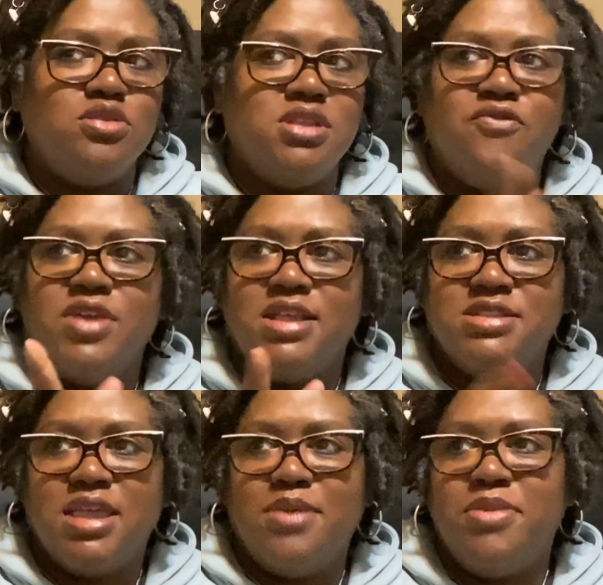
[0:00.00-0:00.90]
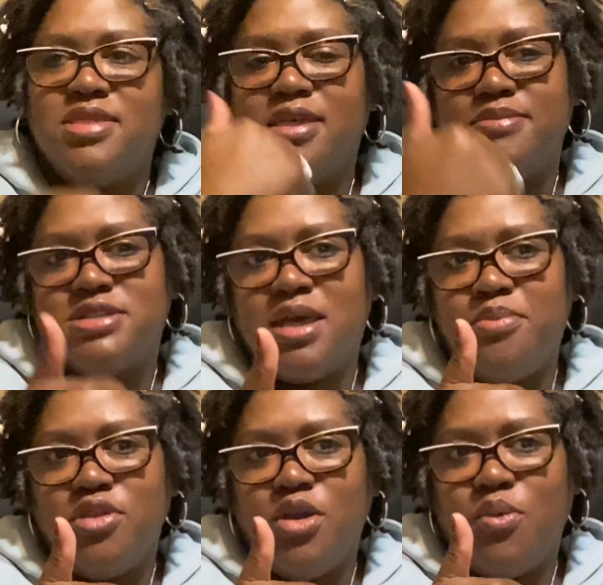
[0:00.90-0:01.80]
Don't forget to give me a thumbs up
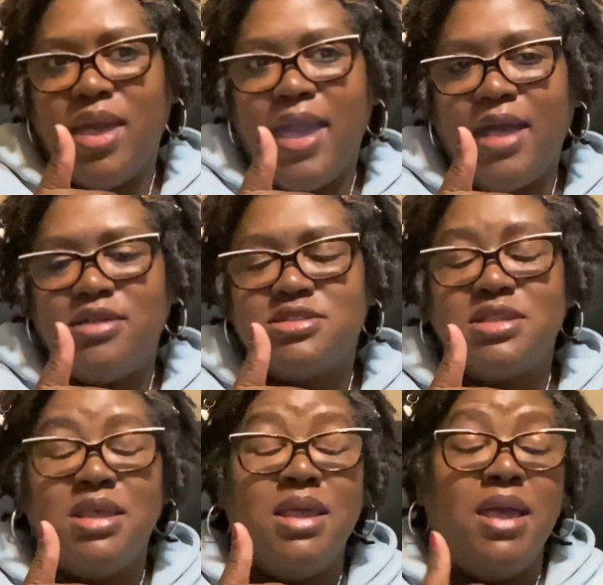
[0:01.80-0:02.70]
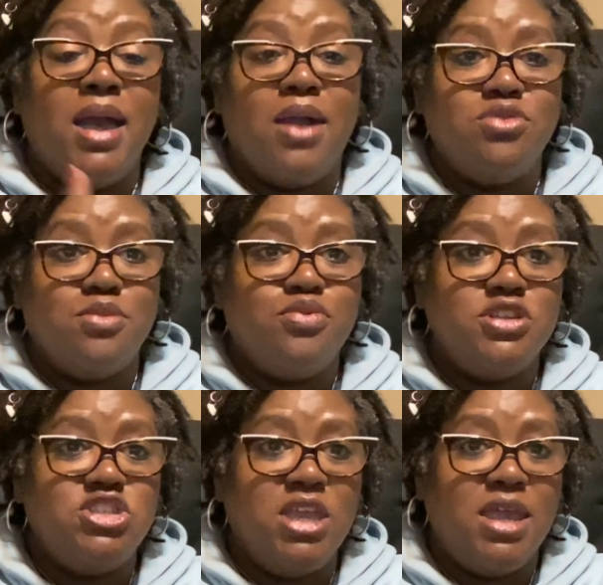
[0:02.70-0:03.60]
on your way out. I would
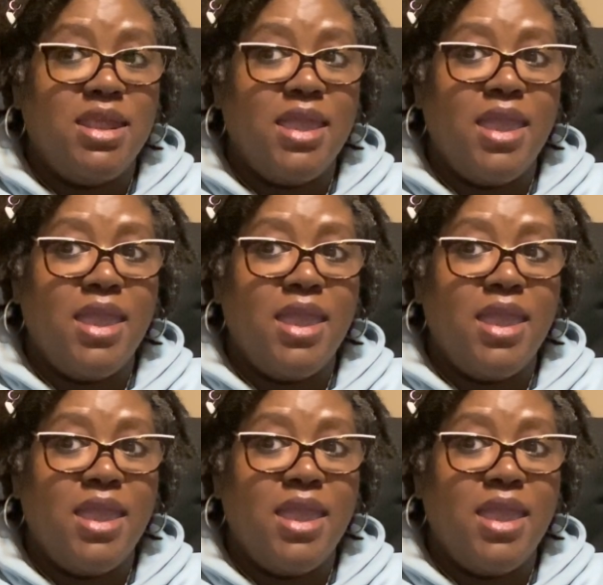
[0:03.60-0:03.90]
appreciate it.